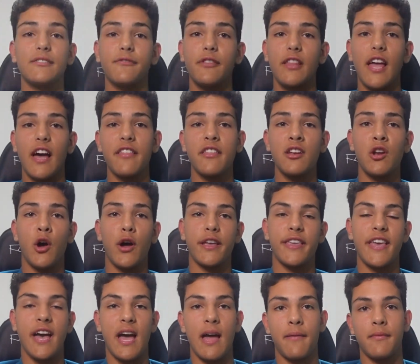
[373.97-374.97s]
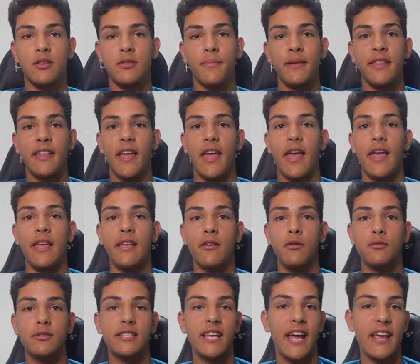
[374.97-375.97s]
for the other night game, this will be the
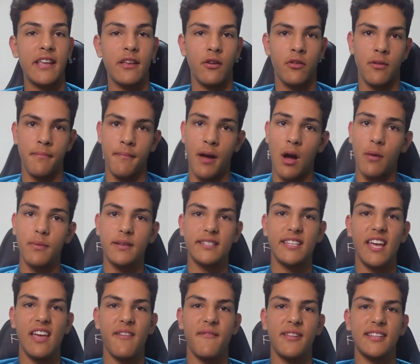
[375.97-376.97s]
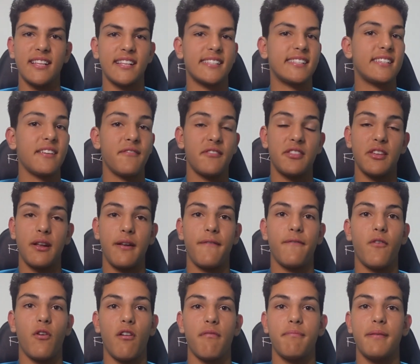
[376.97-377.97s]
Eagles taking on the Melbourne Demons at
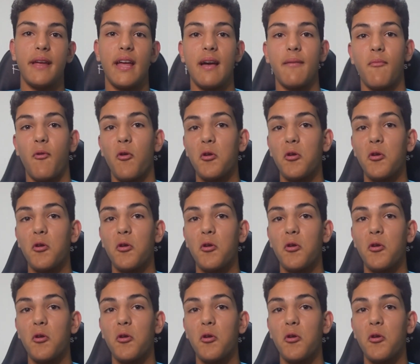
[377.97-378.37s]
7:35 p.m.